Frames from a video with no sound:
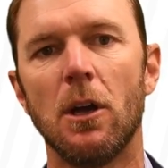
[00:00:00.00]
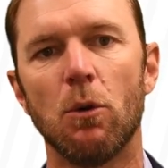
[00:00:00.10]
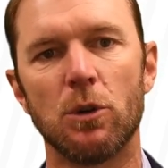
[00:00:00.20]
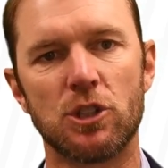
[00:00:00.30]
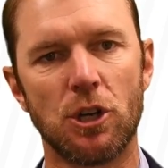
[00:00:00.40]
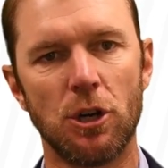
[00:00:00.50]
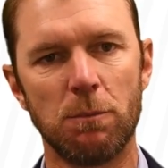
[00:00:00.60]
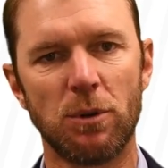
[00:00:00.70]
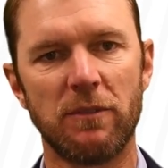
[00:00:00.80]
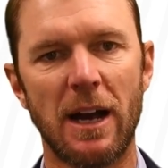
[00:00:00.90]
which
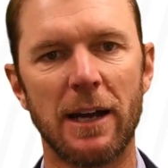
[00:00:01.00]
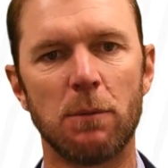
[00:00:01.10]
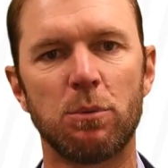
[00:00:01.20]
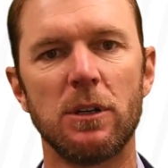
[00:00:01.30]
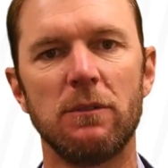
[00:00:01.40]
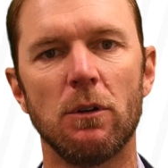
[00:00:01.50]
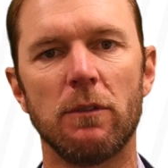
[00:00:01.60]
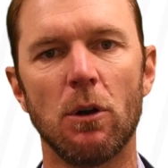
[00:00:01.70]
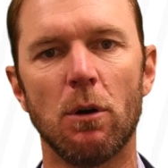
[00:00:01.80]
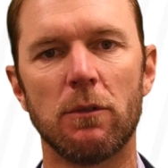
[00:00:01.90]
could provide a preview of
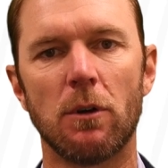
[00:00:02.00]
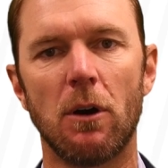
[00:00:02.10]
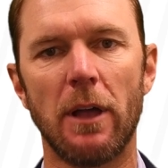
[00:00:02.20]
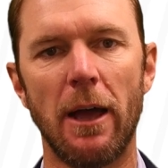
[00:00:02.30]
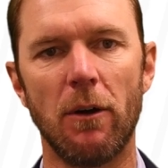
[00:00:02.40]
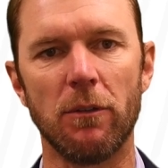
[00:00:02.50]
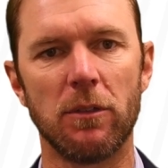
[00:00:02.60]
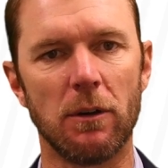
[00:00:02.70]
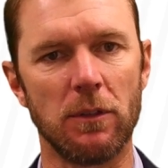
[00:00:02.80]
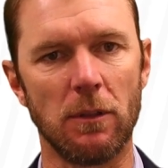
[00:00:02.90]
the overall
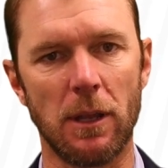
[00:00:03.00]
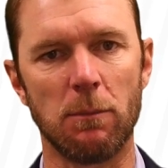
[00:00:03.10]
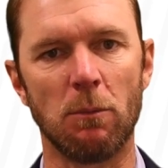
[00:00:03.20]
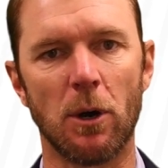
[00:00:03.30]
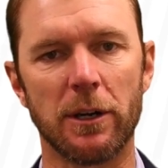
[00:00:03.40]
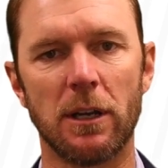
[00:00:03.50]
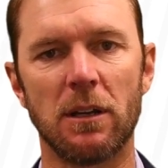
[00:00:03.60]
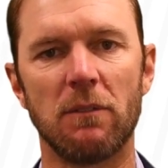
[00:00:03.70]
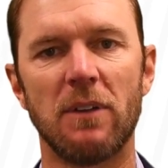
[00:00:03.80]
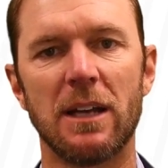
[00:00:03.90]
health of the labor market
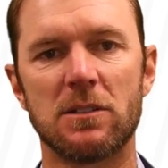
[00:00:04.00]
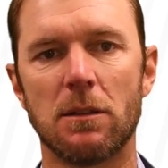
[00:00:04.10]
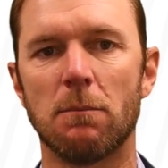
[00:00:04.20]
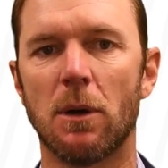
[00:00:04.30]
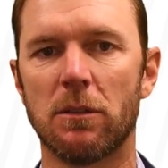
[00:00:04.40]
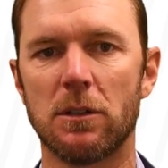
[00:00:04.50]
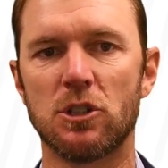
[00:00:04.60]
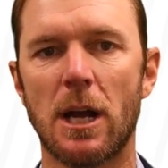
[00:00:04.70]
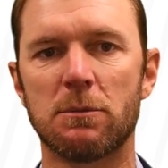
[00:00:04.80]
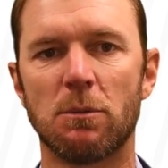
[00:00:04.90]
in advance of the monthly
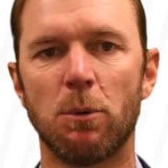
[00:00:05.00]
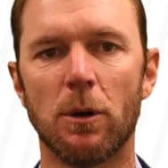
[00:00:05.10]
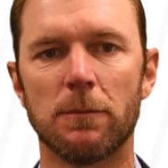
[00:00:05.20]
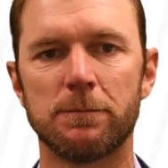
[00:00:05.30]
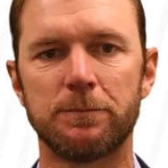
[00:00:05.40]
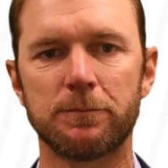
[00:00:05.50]
jobs report.